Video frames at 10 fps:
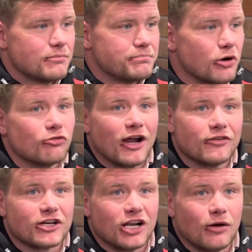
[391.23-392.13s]
built around
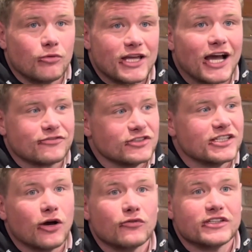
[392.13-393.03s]
the club. We have to
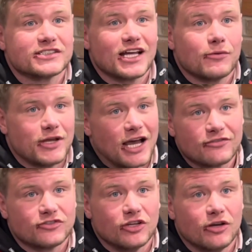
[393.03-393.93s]
delve into that. We
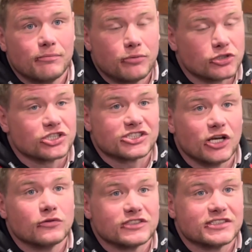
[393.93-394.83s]
have to push
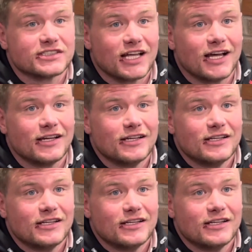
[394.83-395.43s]
ourselves into that.